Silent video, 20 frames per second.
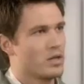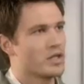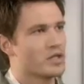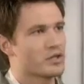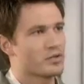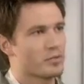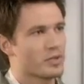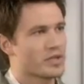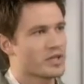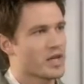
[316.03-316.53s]

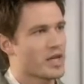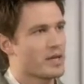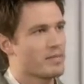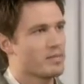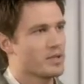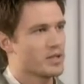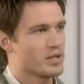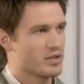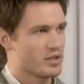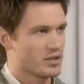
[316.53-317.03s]
This was a
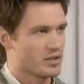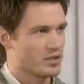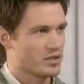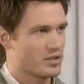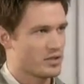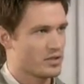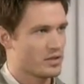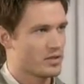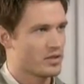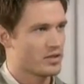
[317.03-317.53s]

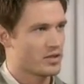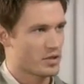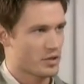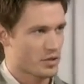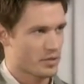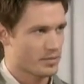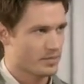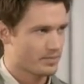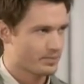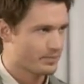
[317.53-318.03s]
business
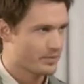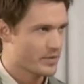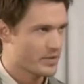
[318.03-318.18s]
decision.